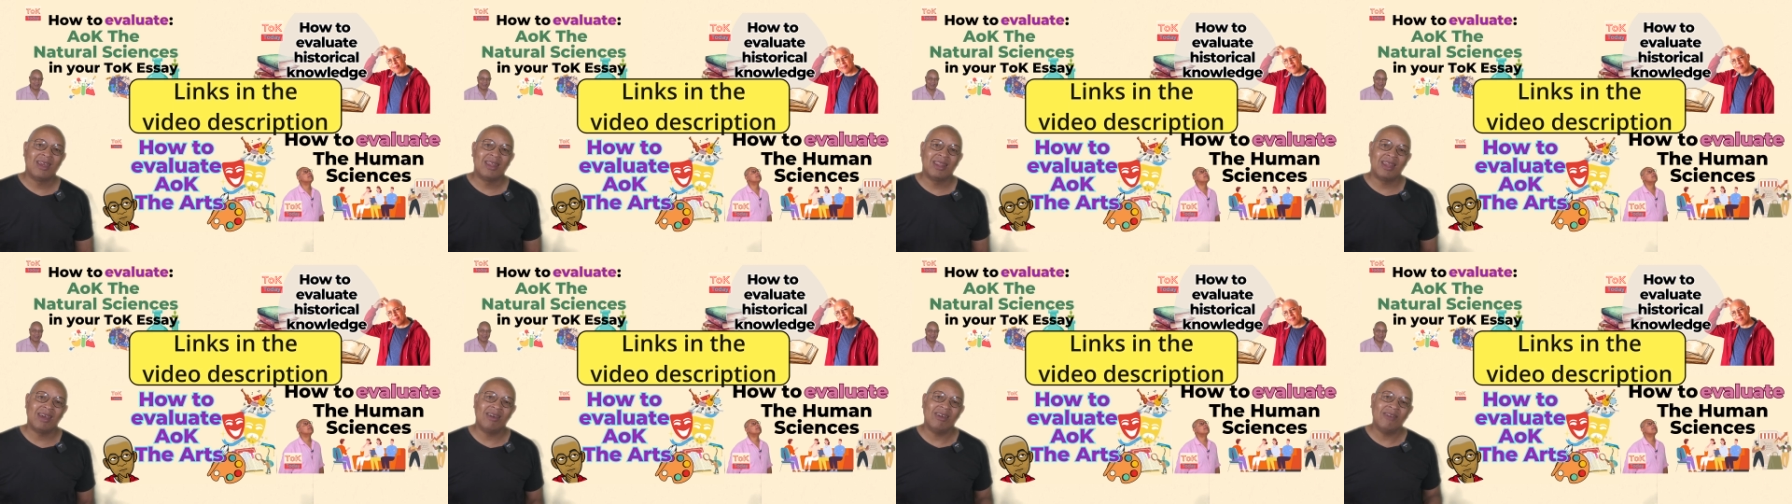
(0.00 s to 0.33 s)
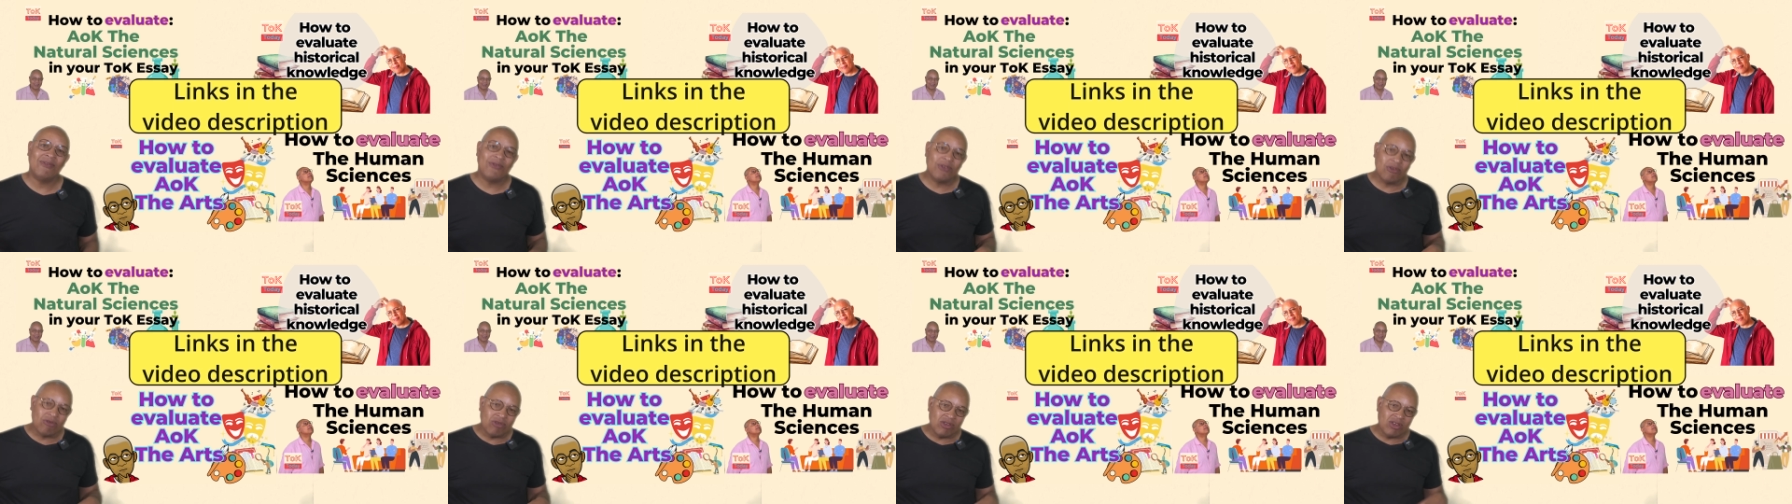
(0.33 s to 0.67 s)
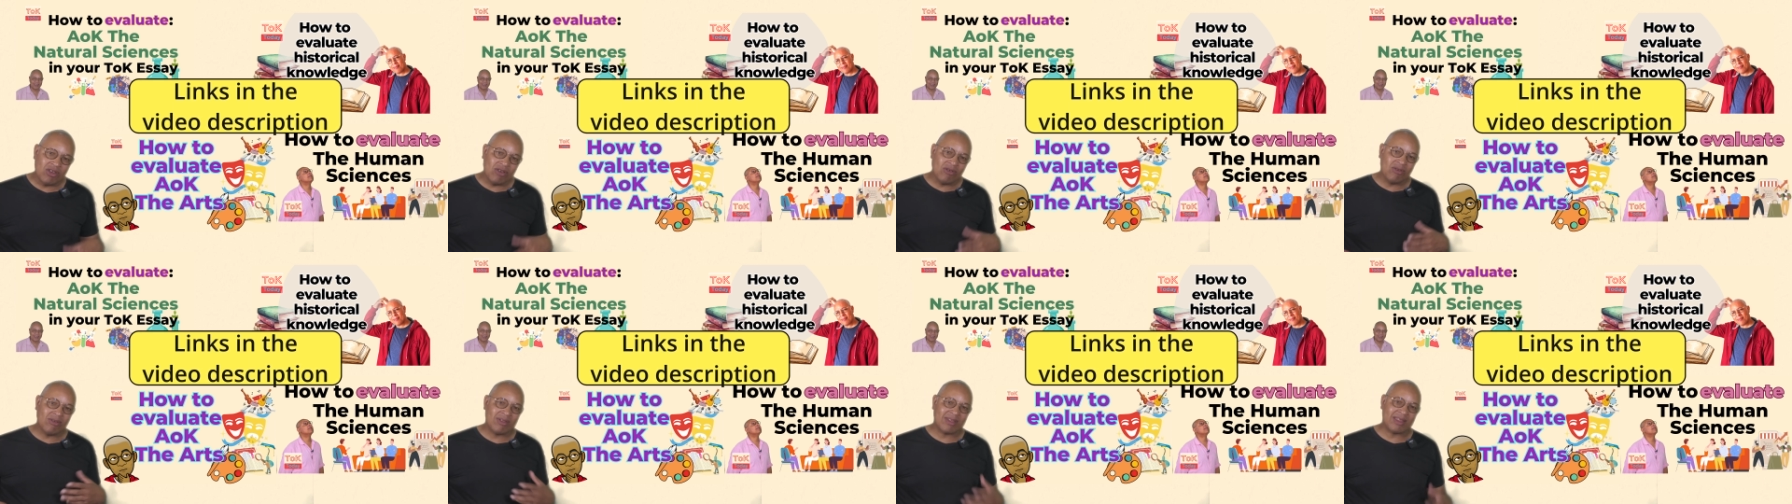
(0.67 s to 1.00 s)
Now, if you
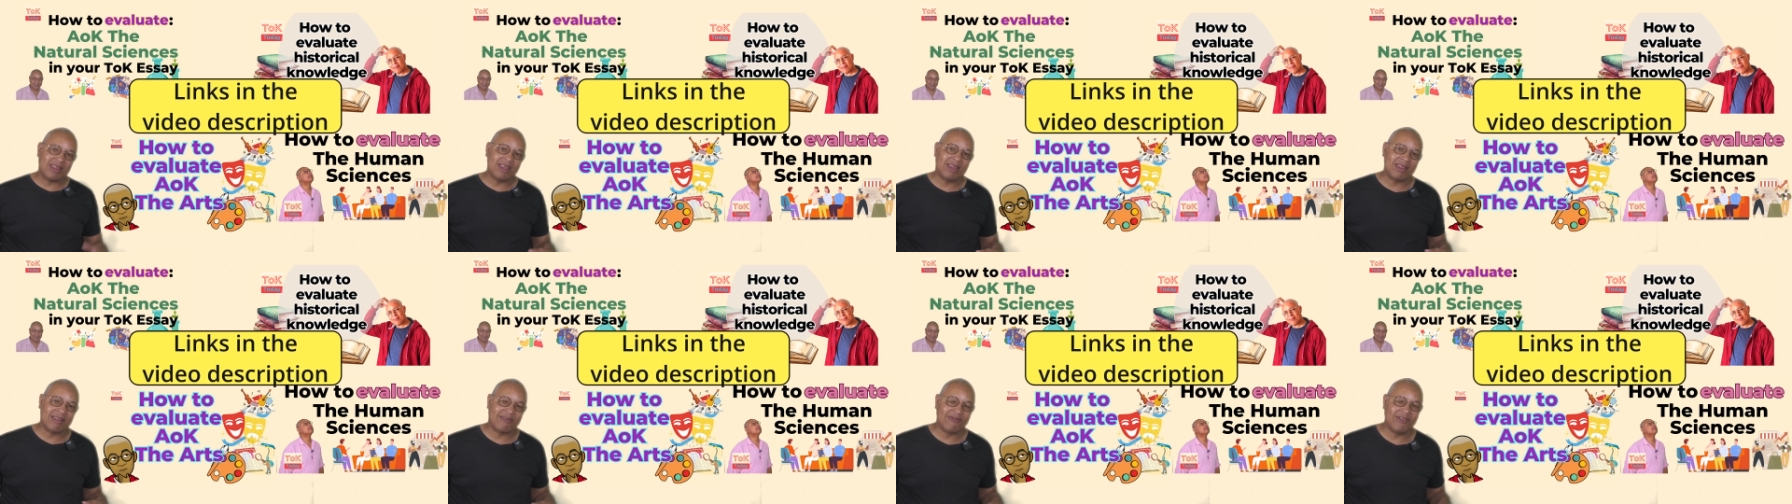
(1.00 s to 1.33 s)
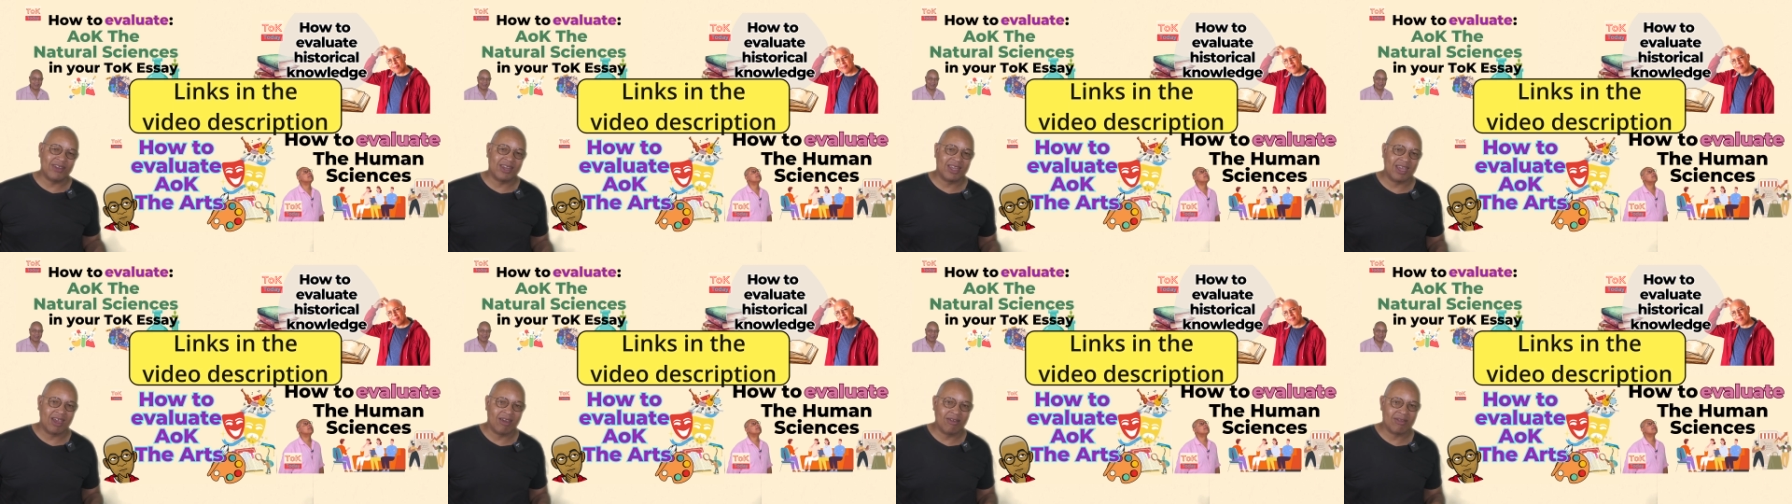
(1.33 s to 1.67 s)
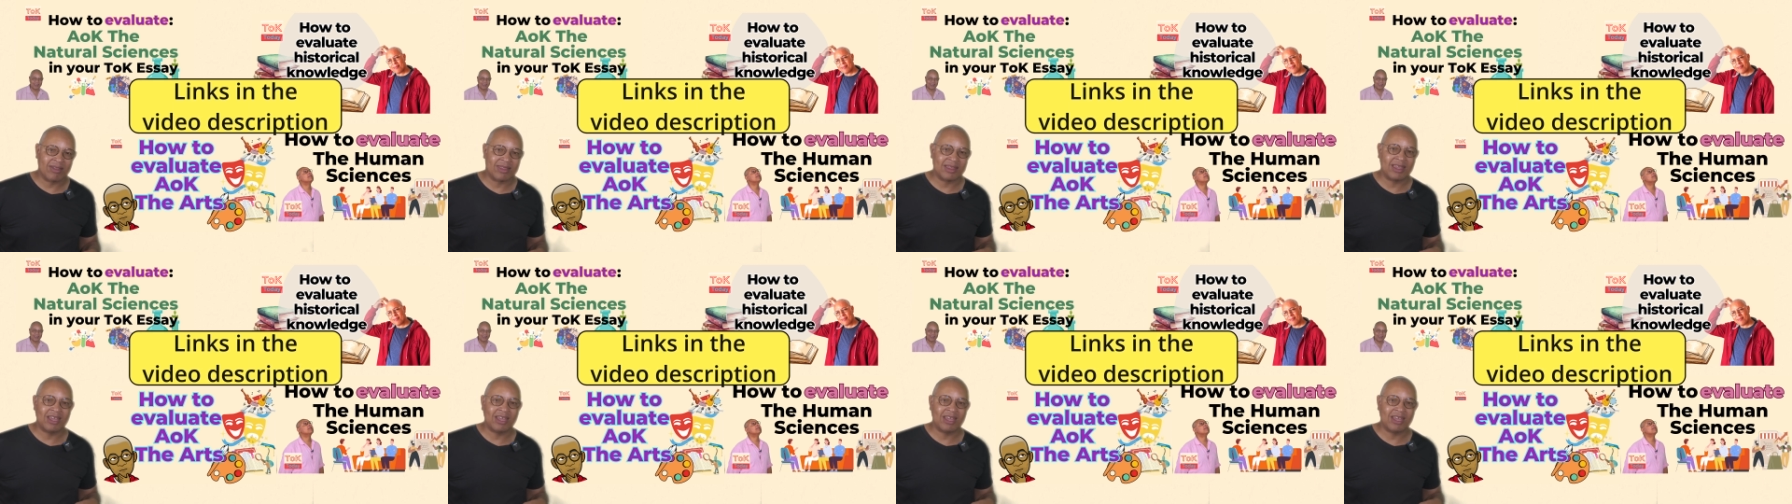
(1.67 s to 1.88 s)
use these videos,